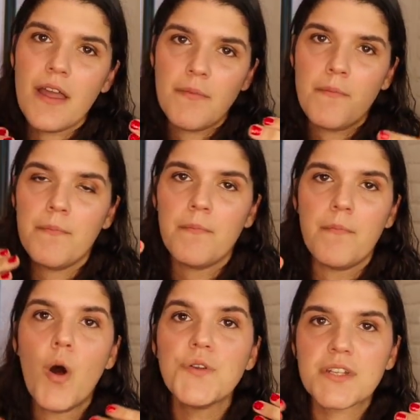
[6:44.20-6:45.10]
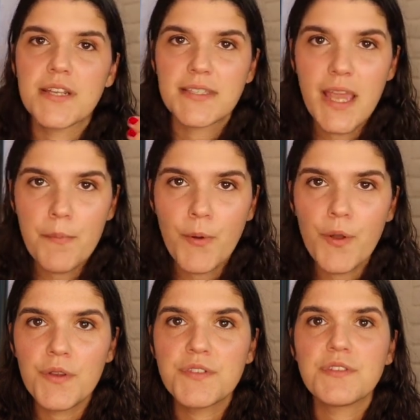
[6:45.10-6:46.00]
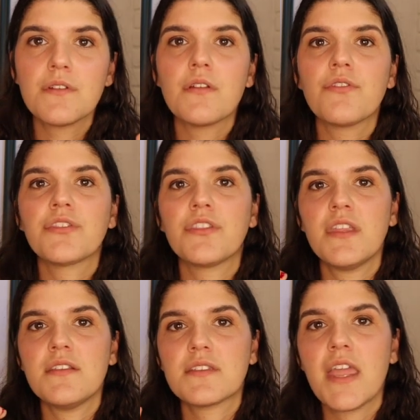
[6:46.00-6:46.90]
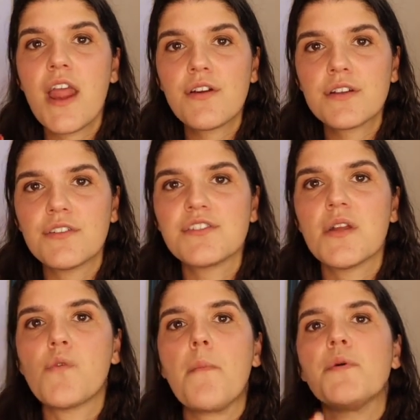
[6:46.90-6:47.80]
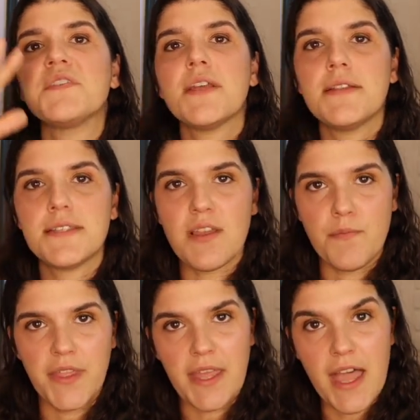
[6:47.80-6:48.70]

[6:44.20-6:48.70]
In most examples, these characters, they represent something